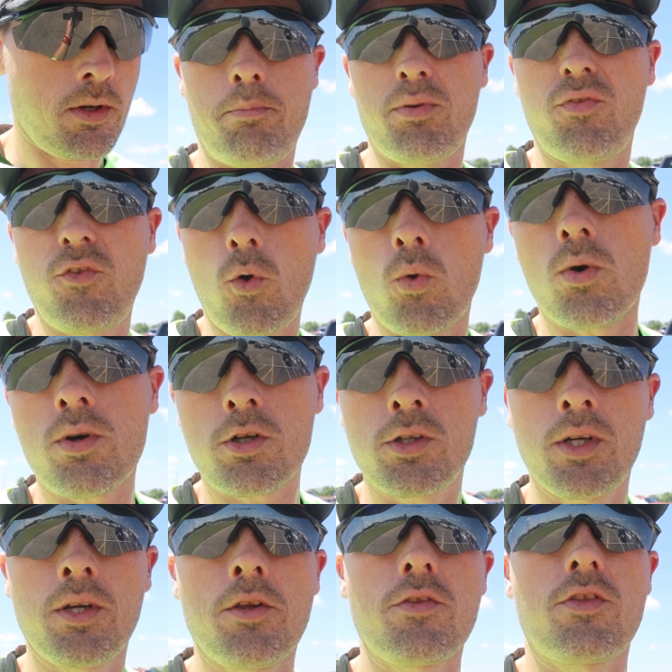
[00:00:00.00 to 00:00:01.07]
before
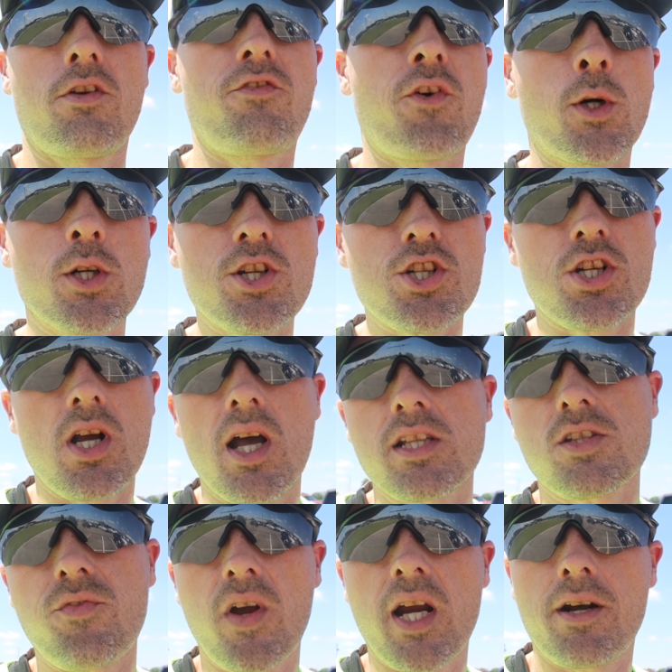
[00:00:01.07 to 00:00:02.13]
the first
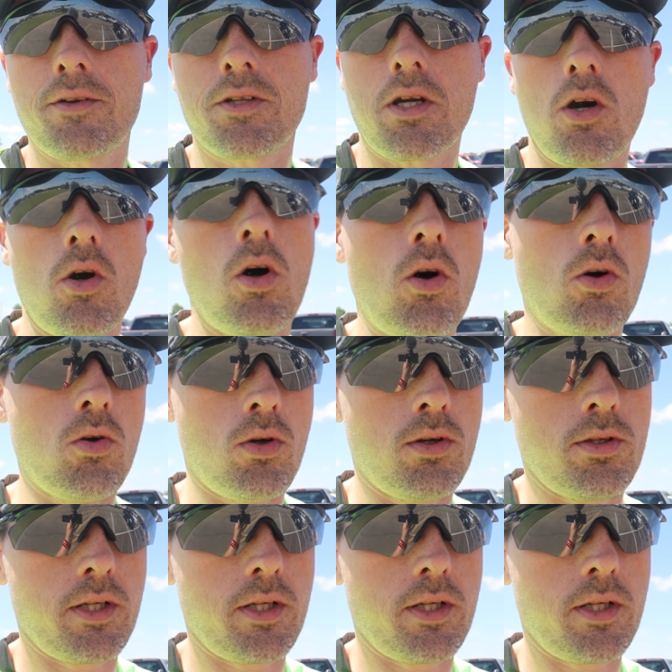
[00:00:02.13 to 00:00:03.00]
shots fired call